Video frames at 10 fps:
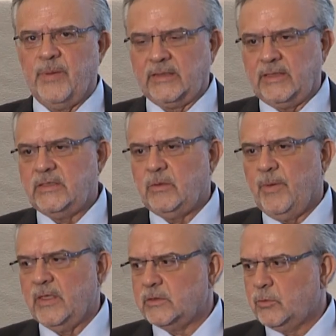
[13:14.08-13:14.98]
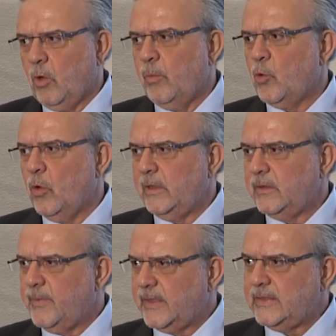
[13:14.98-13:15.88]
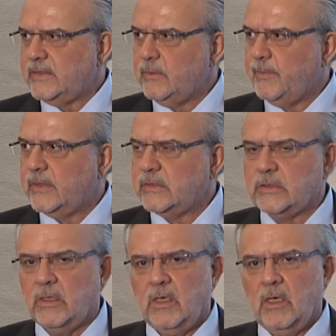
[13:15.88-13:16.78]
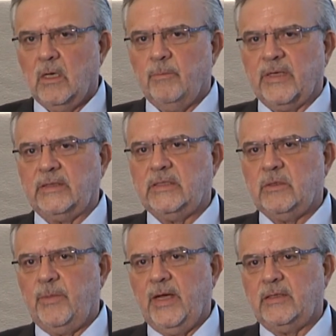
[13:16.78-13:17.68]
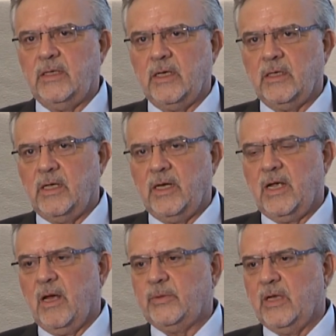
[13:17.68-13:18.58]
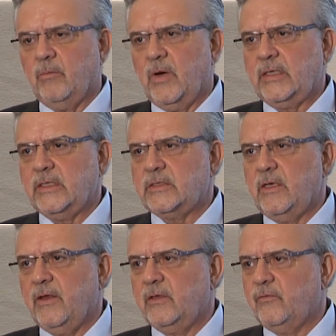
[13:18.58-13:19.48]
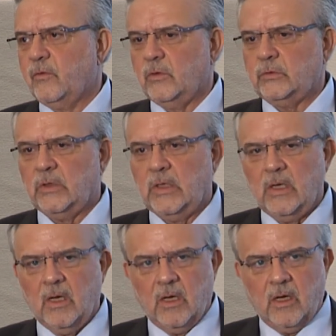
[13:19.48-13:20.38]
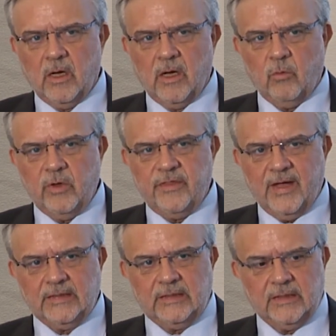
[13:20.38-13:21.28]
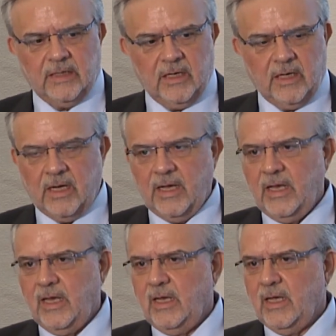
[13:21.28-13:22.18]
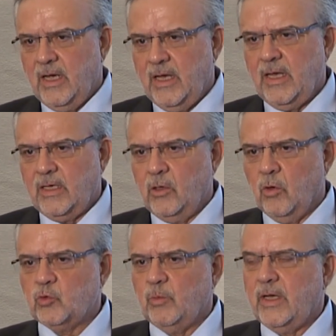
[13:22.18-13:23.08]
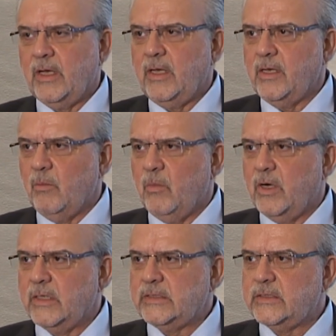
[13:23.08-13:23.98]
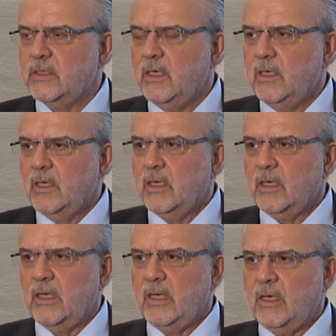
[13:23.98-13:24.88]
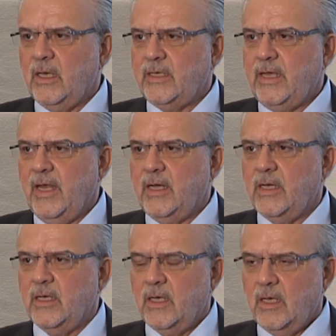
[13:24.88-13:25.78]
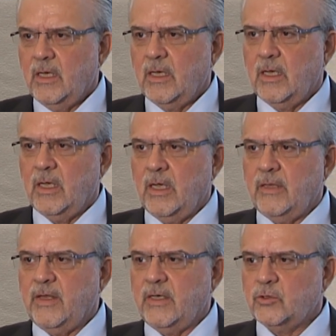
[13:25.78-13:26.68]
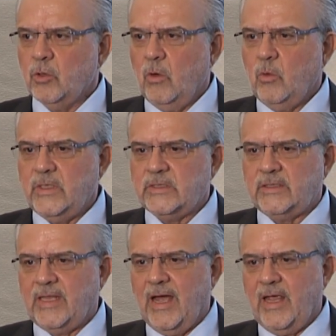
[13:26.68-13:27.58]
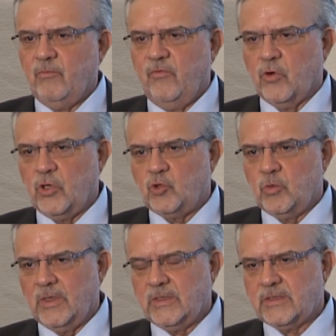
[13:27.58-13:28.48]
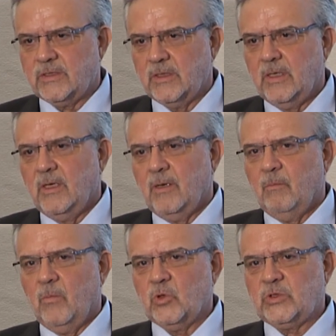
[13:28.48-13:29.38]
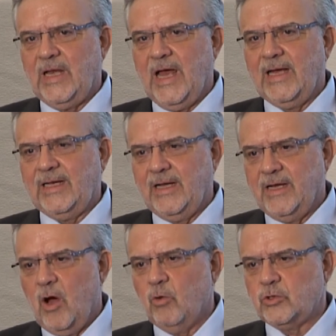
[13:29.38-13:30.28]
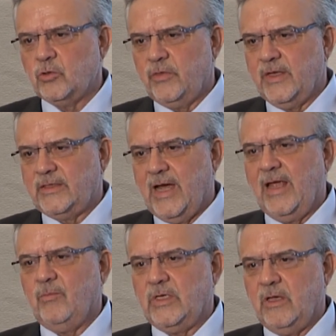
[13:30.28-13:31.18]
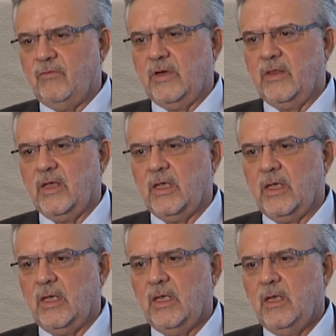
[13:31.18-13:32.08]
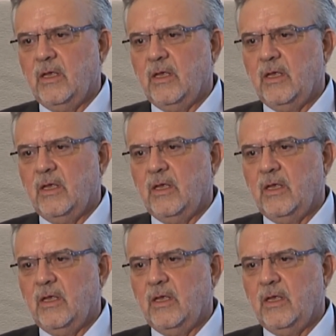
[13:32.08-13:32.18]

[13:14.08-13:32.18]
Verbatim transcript: participants, top quality participants, participating in Greek capital markets in that front. Uh, with that, uh, I, I close my remarks. Uh, again, uh, there is always a time for issuance. Most likely now is not the time, given the,